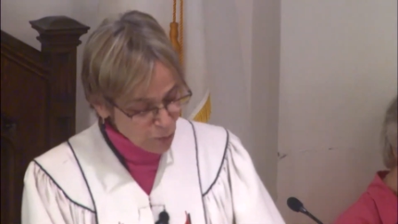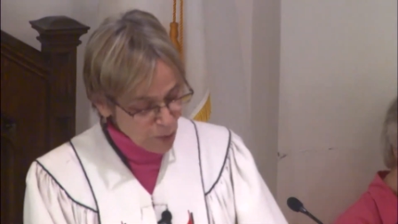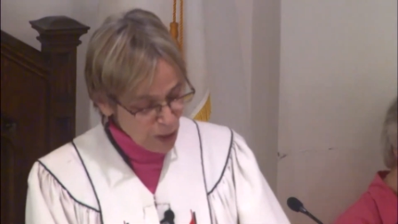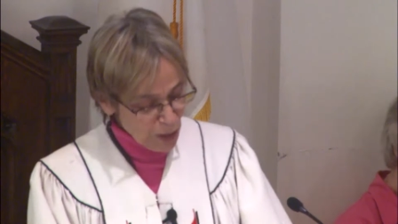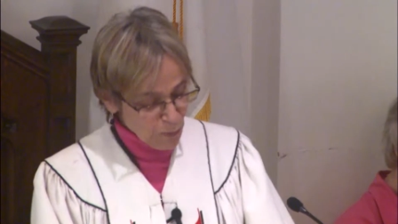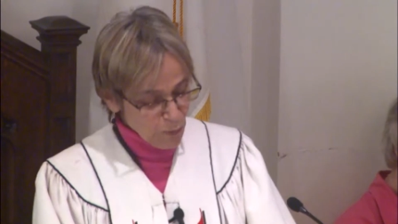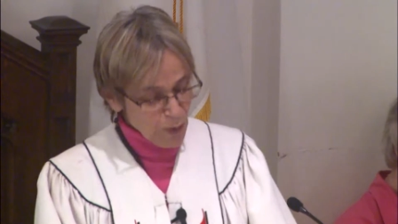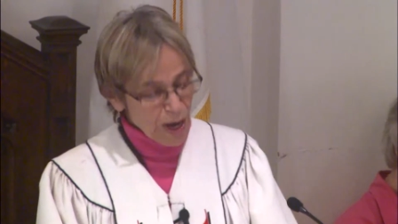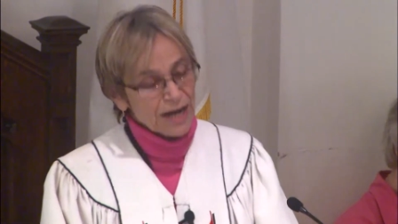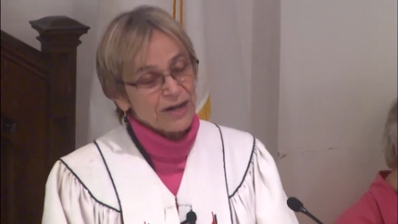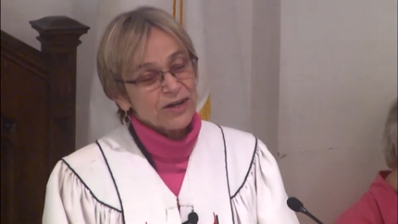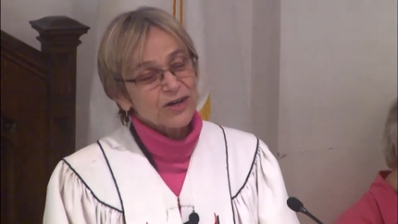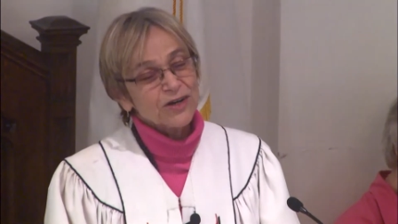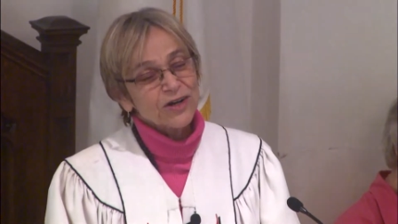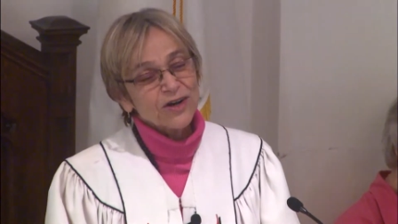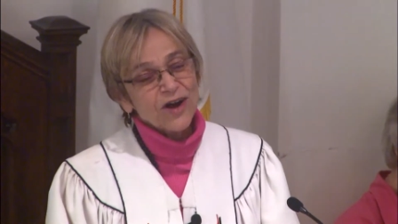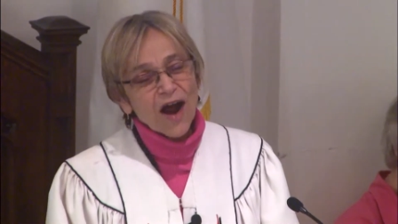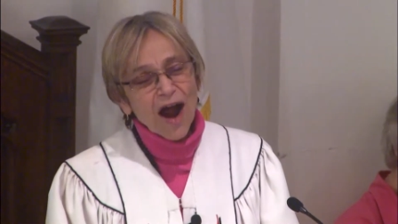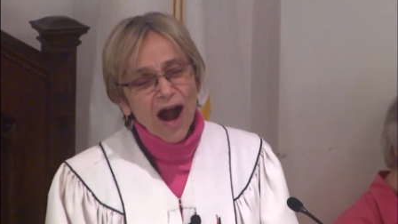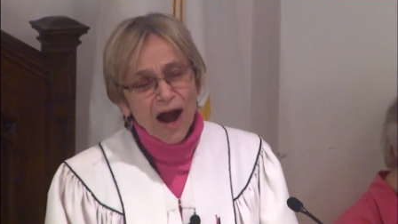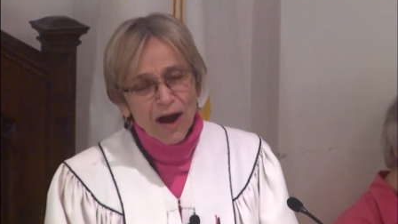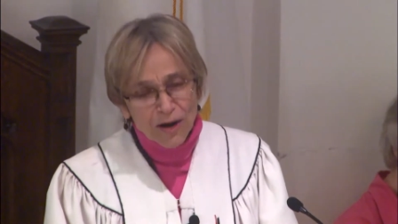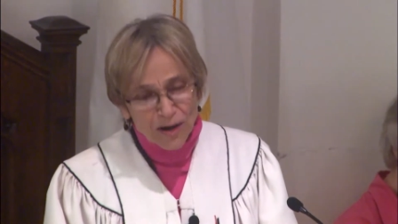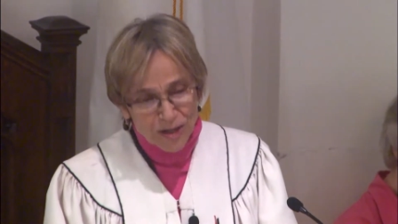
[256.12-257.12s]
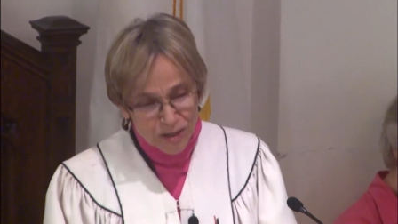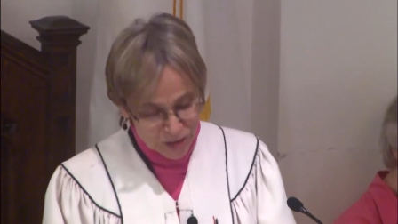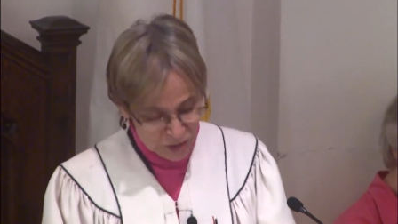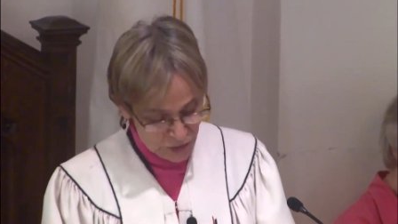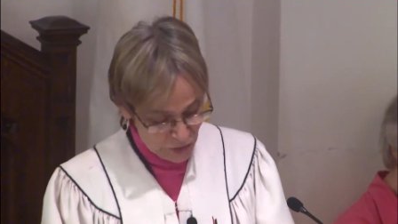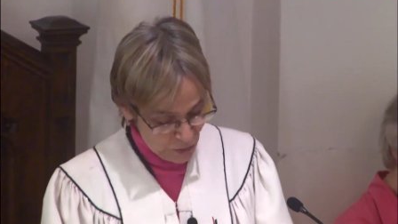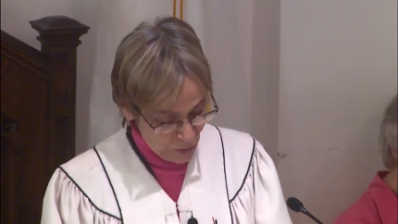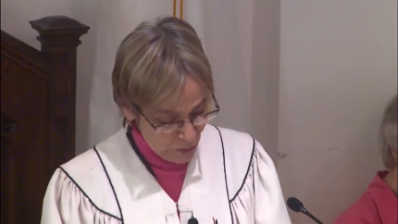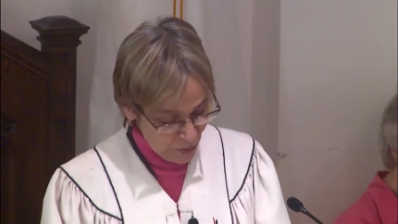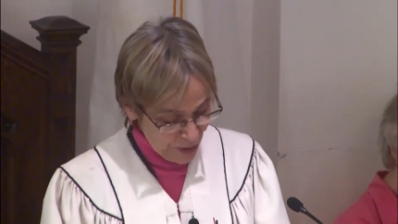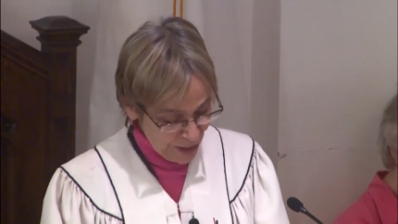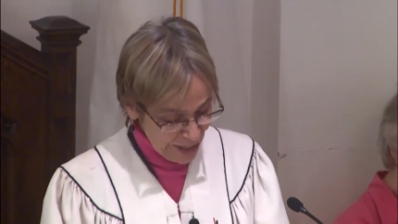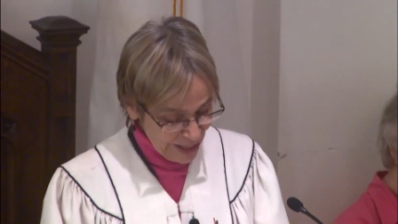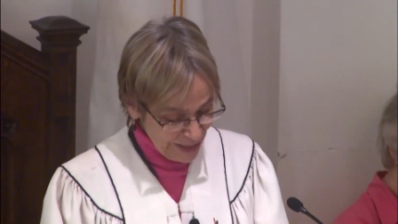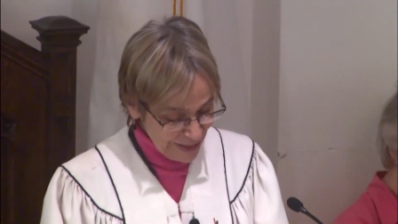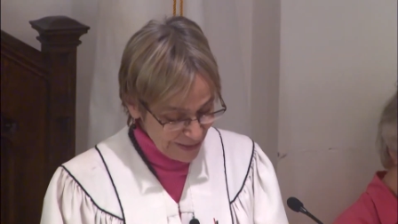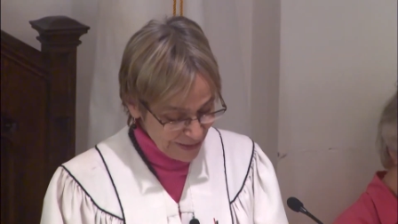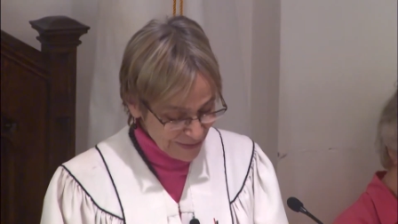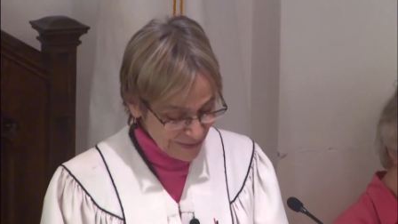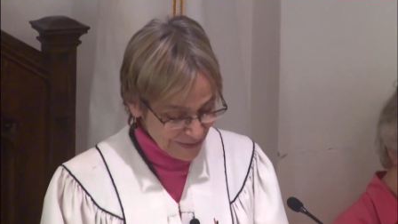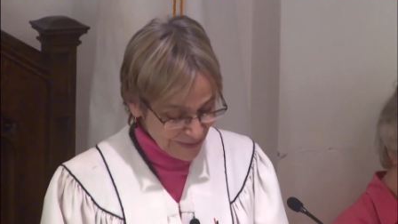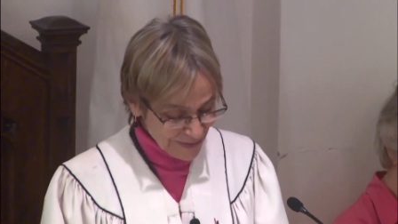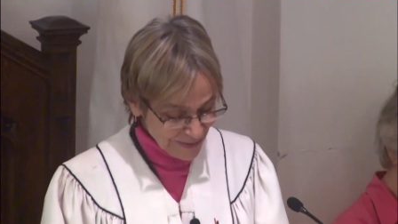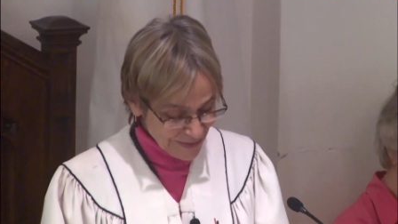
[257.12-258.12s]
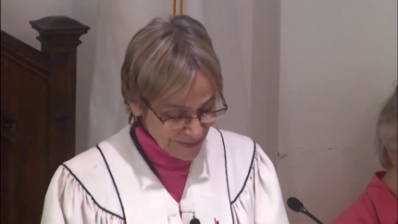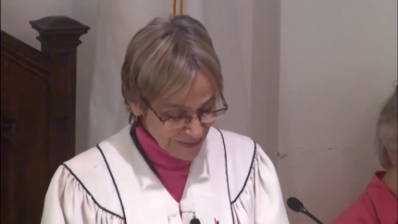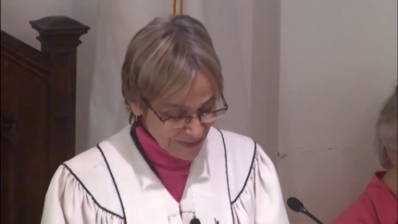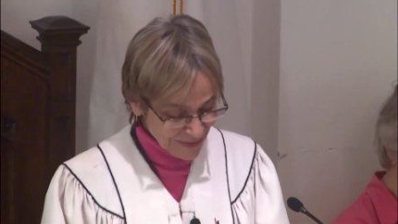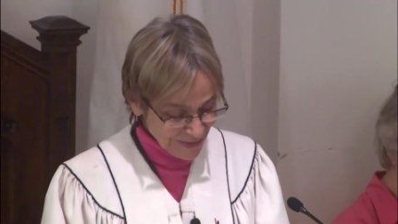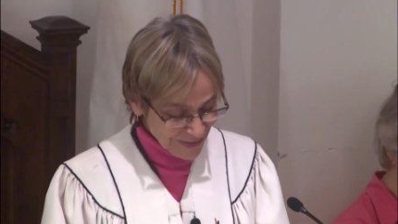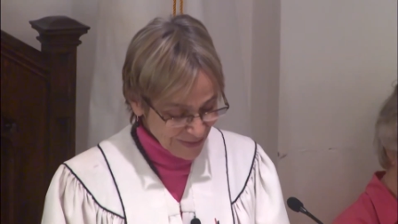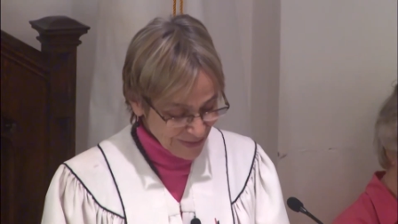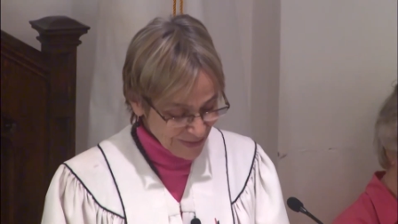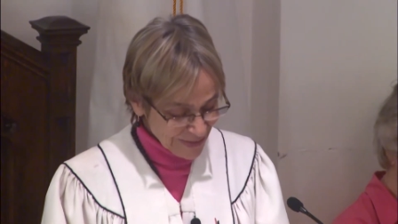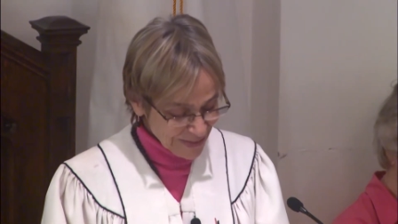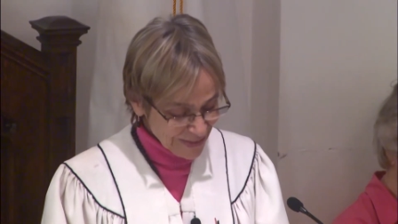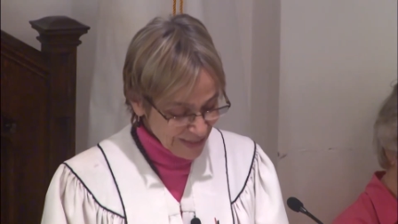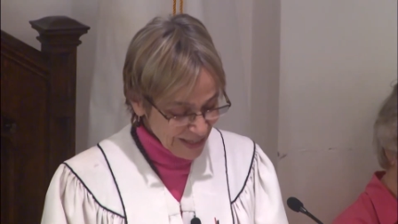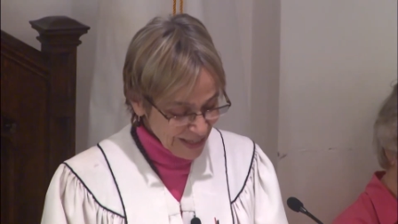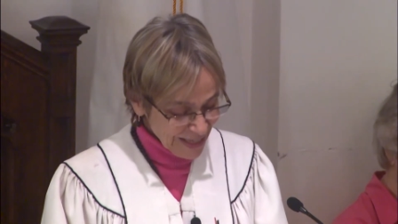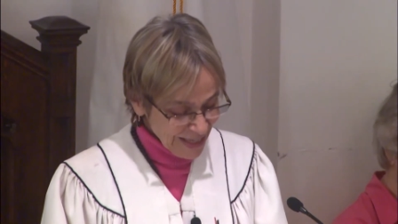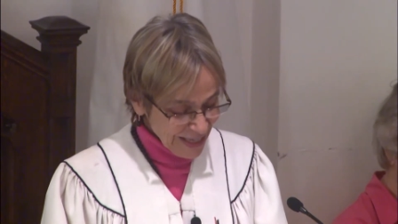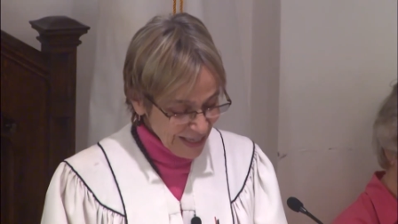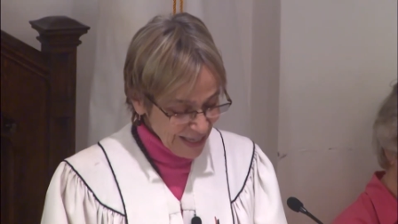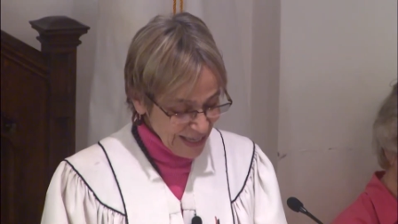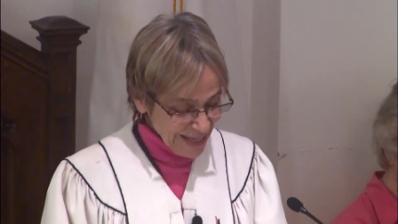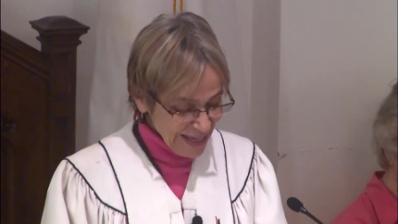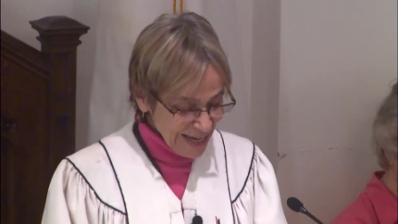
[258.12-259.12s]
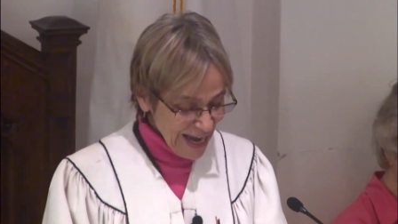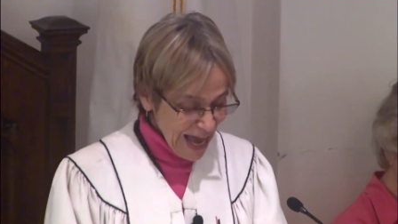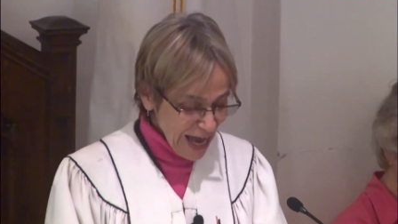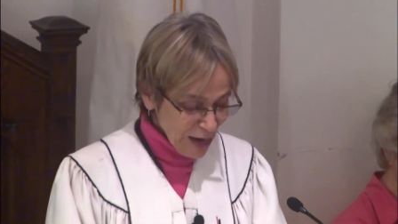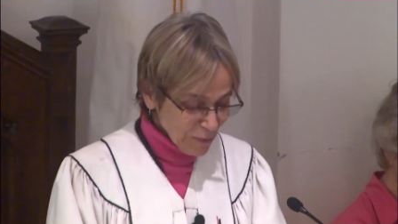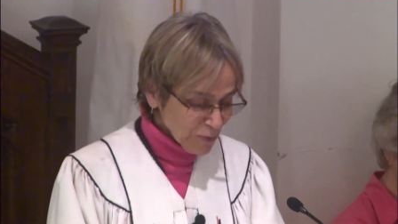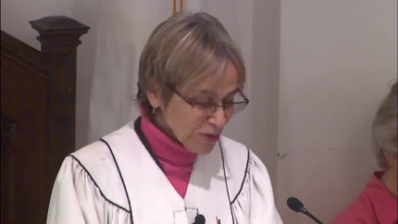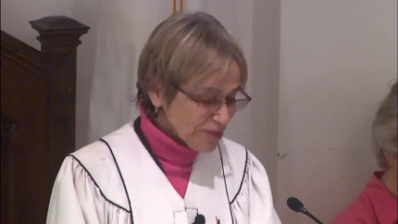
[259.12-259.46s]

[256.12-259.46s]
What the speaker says: we render our story, not